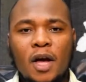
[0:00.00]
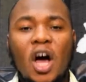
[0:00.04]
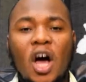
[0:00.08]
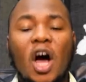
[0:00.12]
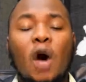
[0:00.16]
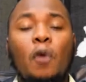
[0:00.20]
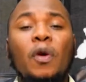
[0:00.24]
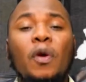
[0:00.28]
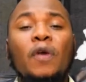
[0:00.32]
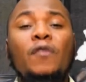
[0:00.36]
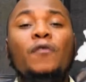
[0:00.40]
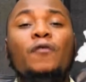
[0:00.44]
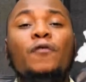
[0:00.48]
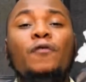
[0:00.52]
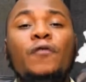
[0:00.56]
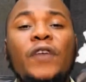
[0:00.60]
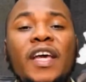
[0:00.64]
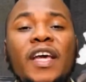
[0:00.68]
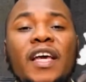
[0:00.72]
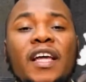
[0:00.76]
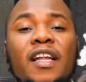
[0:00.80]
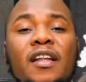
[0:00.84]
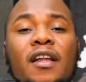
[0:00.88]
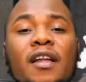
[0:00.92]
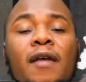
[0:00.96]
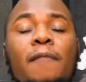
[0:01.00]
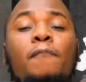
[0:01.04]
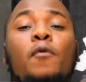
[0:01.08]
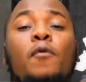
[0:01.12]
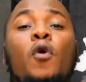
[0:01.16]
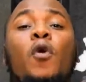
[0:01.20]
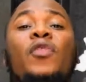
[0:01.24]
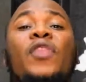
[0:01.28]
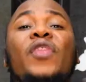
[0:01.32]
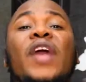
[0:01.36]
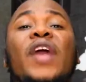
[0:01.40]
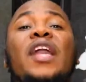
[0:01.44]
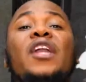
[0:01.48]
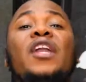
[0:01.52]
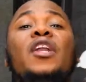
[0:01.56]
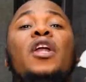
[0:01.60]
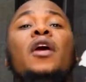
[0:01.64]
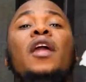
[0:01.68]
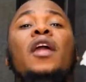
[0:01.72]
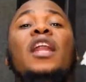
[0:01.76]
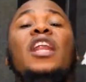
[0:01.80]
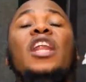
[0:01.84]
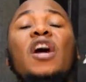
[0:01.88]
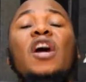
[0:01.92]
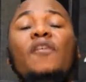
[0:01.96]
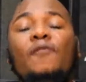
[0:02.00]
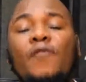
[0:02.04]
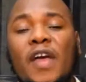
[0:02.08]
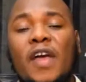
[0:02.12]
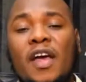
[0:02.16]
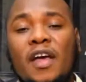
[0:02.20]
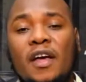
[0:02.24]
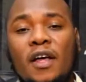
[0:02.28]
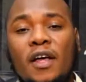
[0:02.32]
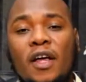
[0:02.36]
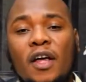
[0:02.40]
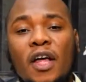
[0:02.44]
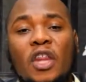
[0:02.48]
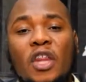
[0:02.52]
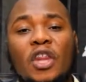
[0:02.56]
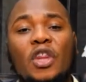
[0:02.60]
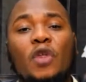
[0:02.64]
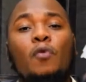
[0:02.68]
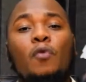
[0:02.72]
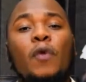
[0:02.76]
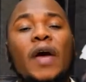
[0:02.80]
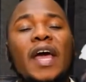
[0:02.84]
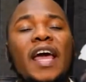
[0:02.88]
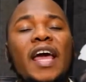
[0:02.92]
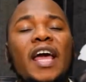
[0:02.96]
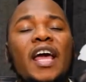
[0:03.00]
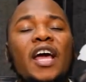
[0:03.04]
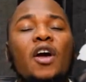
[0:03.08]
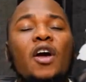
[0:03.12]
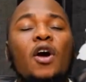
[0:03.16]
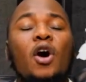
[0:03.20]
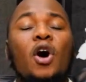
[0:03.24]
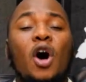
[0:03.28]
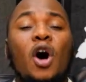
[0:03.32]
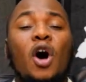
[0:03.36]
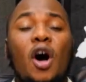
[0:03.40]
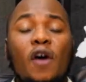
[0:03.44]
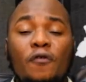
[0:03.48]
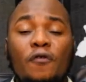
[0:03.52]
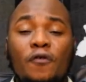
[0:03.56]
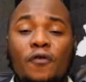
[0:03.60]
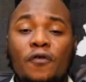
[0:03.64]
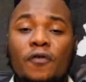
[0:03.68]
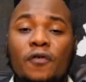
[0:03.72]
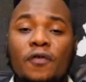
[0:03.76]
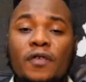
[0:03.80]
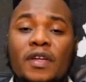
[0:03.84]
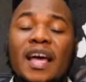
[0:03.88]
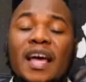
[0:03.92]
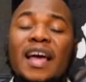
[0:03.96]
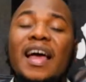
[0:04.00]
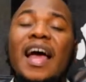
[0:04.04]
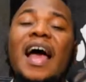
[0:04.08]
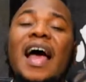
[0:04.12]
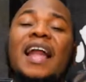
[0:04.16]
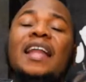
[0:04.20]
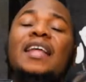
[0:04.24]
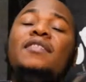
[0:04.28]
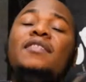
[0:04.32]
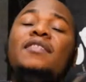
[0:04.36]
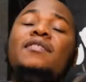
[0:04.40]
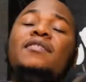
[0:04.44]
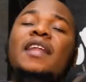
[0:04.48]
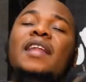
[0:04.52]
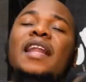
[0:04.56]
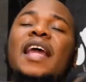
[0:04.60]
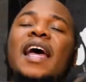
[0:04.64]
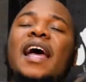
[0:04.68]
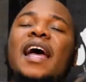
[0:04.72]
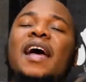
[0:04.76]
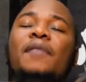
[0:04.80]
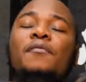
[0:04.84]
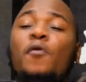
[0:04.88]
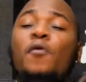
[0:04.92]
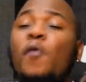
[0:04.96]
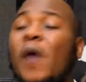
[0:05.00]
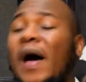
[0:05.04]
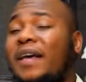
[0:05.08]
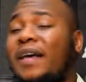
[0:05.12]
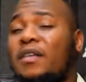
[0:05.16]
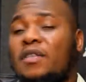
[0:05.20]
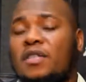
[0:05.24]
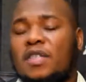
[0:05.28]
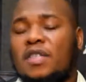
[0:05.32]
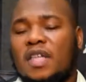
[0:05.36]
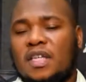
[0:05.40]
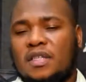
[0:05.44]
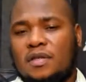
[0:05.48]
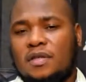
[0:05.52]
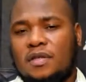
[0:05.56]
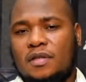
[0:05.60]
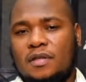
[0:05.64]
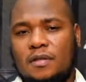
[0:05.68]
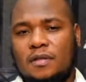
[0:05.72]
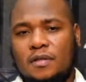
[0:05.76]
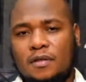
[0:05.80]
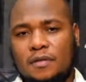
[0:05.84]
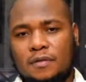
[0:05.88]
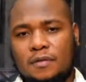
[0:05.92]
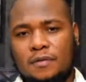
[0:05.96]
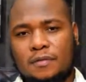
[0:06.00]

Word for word: how we feel more than loving the way of Al Islam? Why is this?